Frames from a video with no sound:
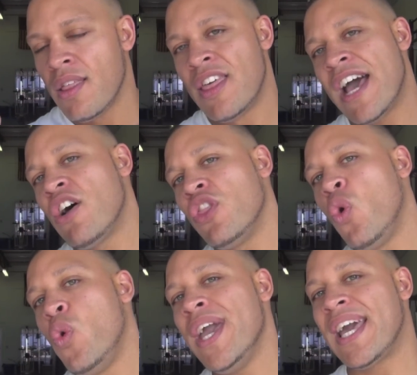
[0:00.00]
Then on the
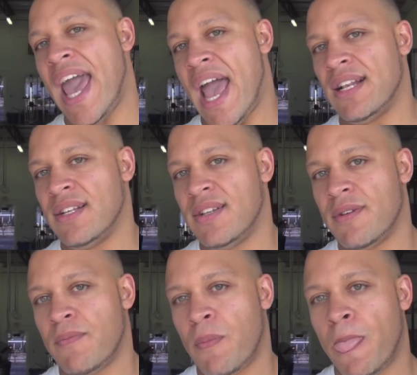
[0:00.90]
weekend,
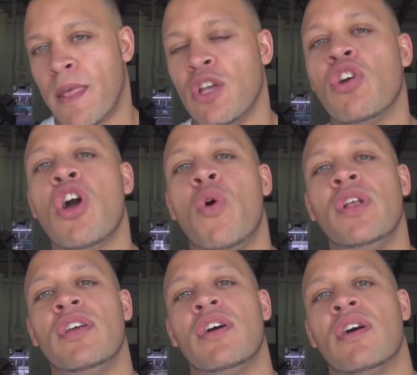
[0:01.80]
you're
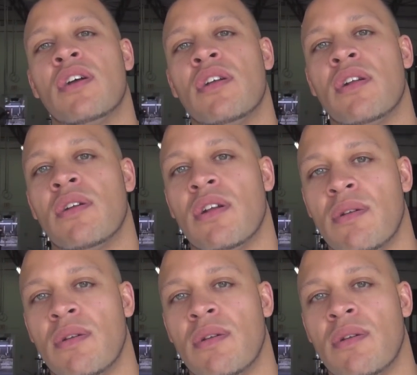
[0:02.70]
going to